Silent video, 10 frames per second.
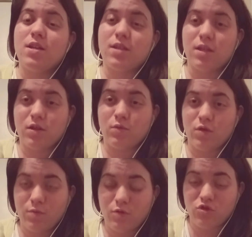dealing
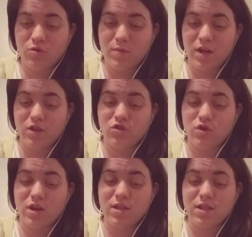with post-traumatic
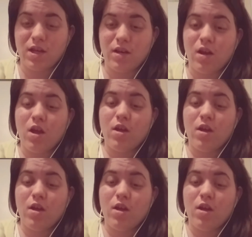stress, that